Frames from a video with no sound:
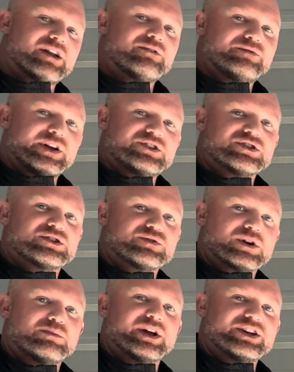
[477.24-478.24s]
of features for
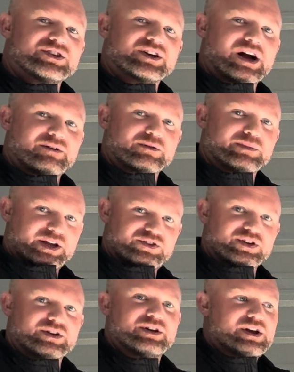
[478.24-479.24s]
ablation
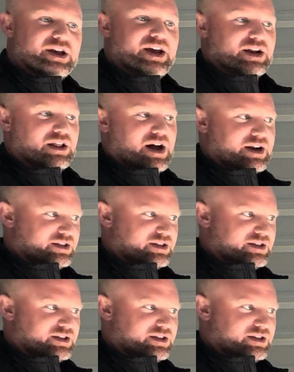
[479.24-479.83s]
confirmation and a lot of